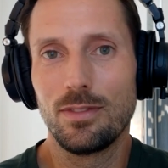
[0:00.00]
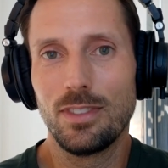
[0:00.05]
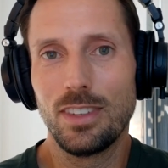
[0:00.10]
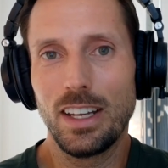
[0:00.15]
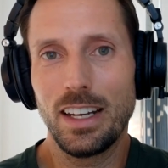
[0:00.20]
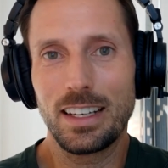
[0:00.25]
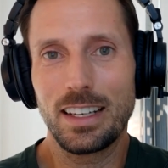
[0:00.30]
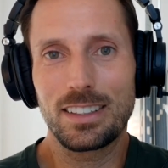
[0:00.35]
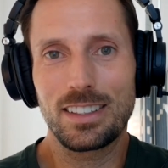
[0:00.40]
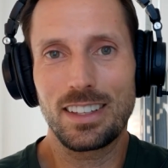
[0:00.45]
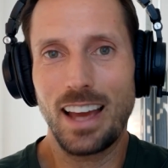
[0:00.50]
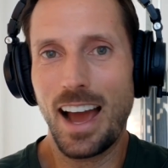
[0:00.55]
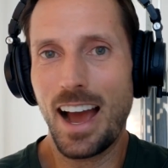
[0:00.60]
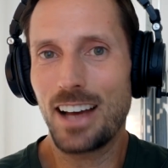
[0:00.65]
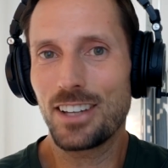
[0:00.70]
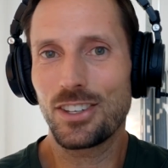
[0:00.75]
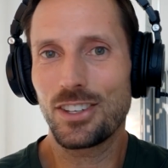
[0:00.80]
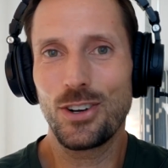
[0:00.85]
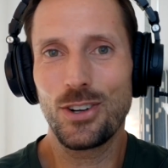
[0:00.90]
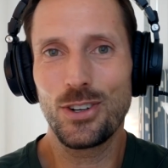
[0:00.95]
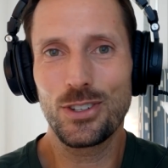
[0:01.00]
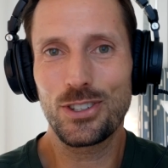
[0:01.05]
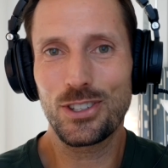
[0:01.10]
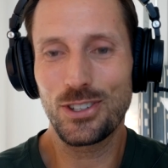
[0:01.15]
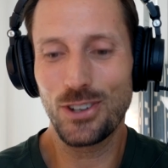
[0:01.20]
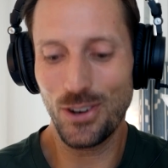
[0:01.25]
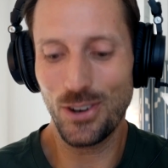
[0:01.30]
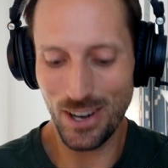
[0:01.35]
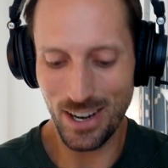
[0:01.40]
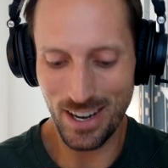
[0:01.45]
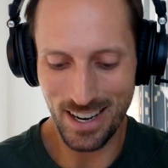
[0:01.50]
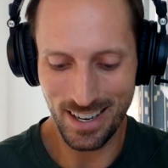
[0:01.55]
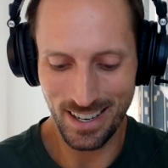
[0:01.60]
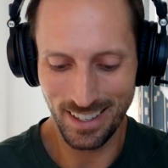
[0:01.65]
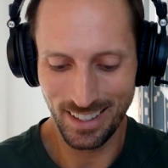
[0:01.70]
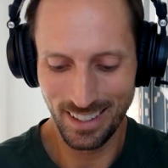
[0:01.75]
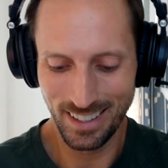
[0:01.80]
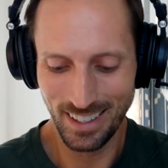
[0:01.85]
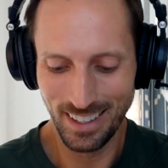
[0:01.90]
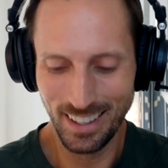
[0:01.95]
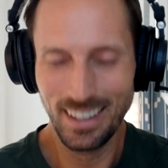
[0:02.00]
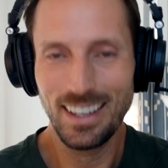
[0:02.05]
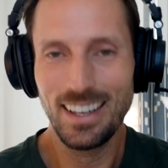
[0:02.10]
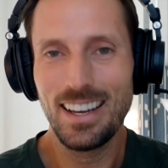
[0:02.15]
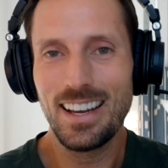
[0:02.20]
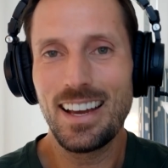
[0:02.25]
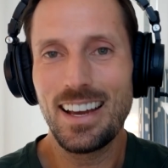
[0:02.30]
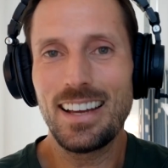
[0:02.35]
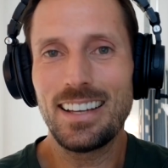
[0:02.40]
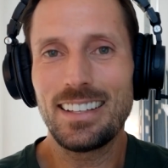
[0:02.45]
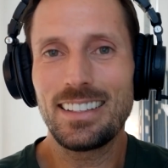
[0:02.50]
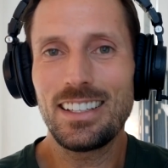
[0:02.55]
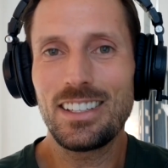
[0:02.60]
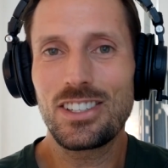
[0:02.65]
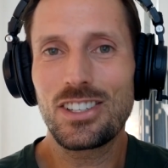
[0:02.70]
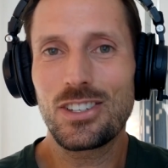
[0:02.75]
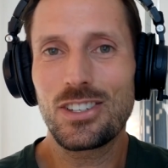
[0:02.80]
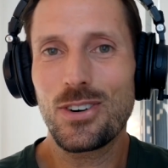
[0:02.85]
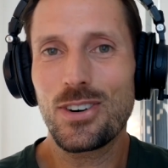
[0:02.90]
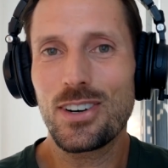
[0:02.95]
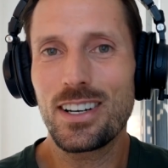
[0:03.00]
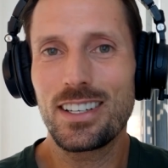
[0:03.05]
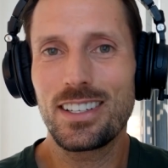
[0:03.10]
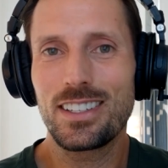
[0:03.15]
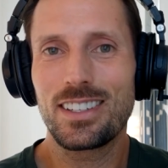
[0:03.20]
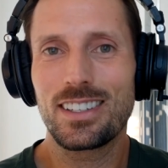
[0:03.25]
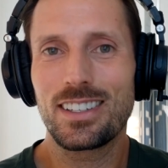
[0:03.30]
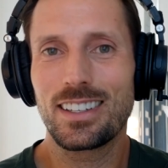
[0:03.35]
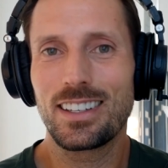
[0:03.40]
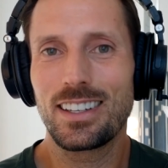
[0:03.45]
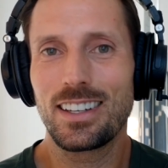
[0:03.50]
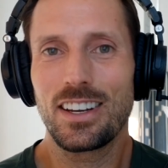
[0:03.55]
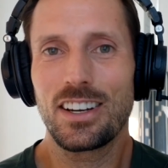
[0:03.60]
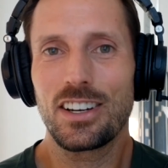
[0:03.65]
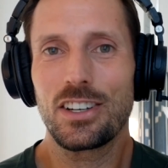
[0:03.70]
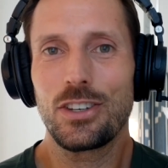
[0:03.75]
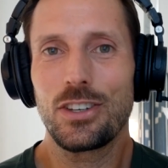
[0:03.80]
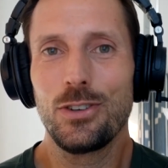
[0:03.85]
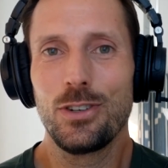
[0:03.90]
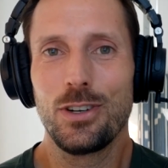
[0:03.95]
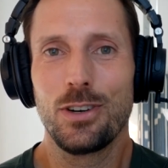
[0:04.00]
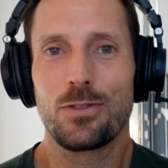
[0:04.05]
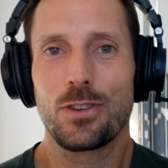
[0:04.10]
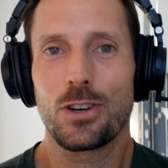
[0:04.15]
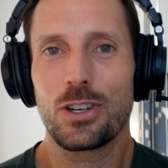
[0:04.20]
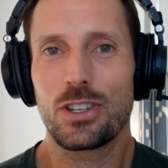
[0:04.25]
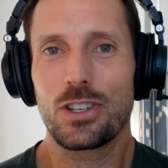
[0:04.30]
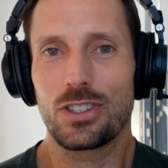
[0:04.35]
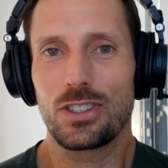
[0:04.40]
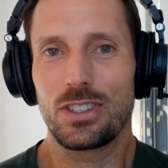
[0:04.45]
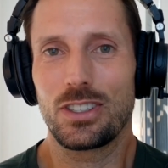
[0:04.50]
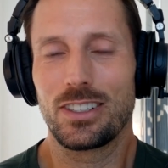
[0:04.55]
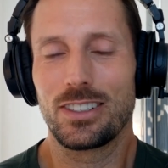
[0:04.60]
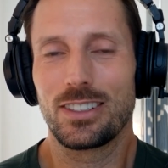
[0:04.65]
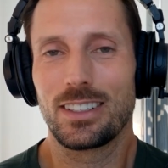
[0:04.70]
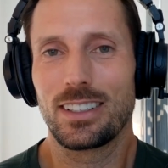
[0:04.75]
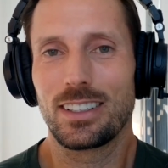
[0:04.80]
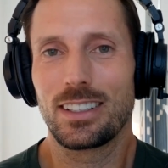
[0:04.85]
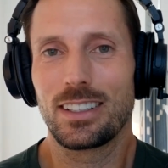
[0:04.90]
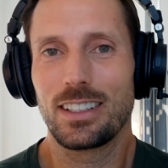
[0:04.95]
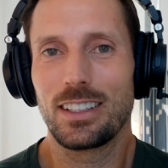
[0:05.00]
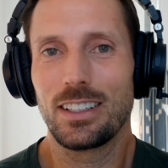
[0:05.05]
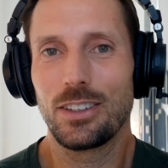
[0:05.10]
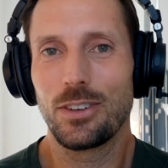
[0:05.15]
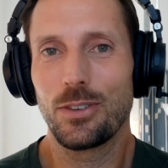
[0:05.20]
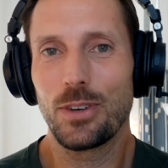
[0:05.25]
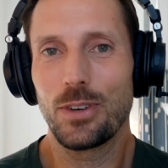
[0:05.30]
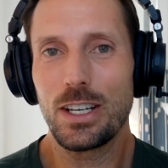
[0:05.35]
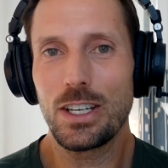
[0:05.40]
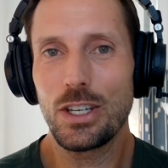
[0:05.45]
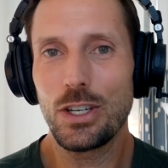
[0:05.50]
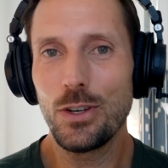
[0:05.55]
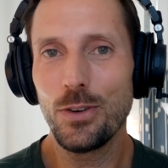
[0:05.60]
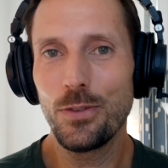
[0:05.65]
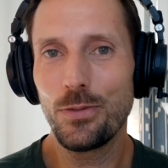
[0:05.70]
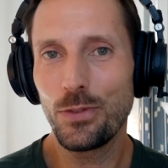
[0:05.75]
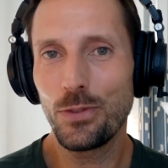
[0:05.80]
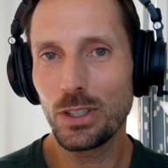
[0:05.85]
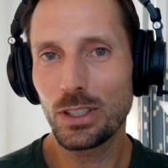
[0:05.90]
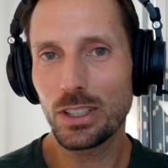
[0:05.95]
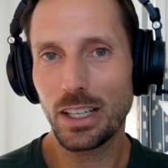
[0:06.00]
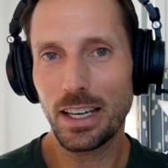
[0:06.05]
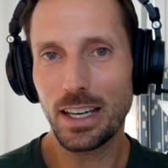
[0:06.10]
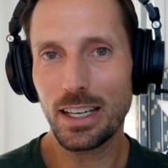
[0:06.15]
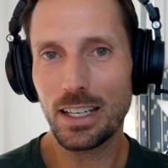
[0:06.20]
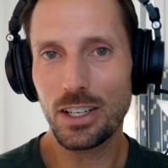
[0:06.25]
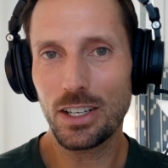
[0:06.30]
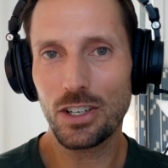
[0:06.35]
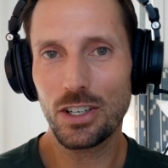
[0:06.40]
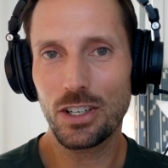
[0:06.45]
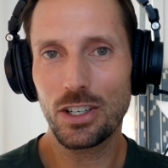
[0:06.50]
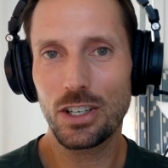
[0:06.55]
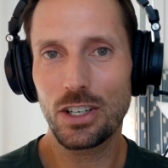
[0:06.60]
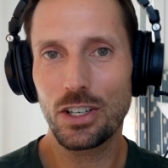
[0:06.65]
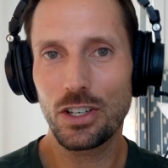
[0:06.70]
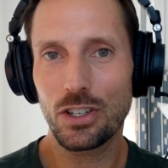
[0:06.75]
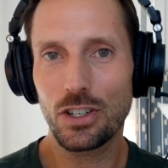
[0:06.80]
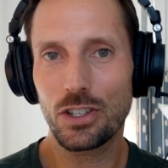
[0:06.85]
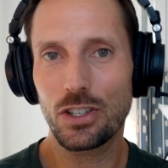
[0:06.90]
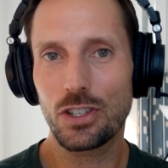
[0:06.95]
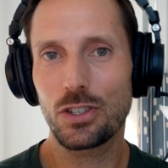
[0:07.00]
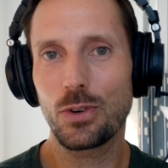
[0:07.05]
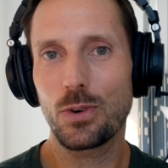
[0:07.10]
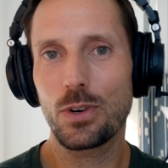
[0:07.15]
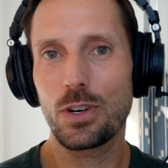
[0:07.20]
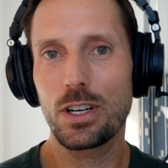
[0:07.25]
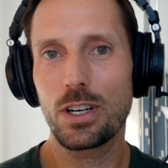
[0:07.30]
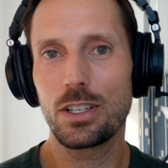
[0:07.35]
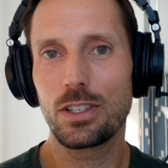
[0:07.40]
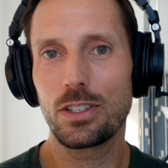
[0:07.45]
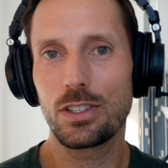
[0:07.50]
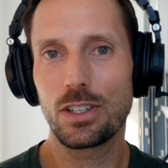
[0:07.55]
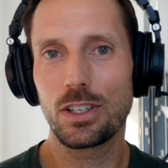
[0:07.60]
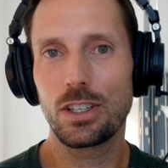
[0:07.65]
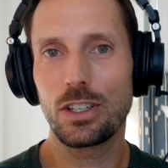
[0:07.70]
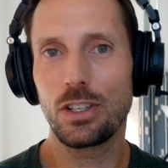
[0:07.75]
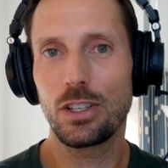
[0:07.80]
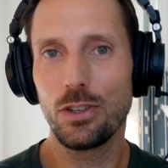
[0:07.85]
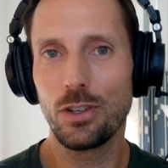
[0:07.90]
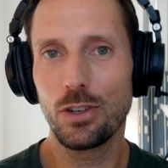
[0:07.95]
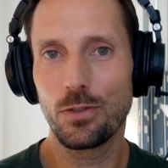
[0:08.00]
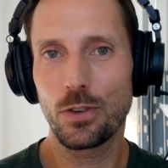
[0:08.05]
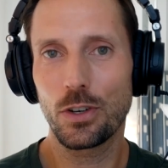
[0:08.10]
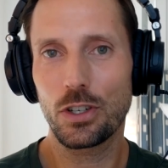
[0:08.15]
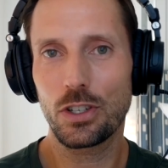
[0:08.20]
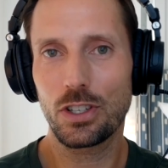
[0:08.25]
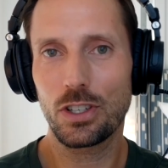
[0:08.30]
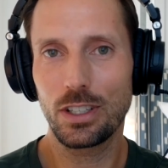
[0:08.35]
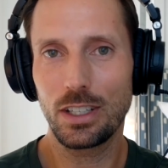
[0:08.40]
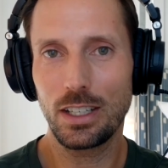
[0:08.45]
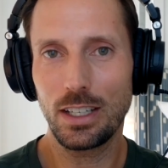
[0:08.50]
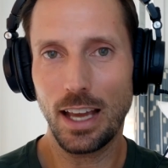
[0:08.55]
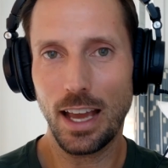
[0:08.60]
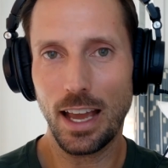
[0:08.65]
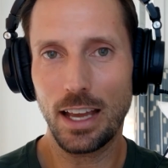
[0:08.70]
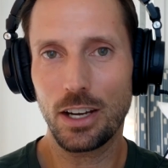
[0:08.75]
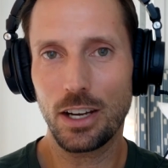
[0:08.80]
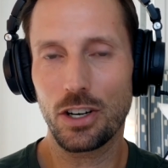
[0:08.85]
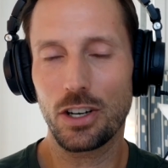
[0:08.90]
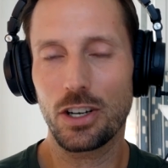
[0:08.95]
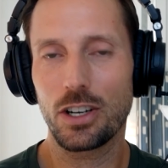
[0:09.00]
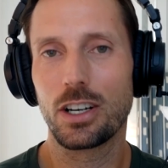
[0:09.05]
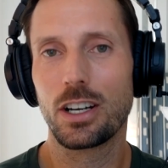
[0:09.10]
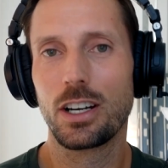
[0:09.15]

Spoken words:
And it has a whole story. And these stories, they're universal. When you feel anger, your story is universally anger.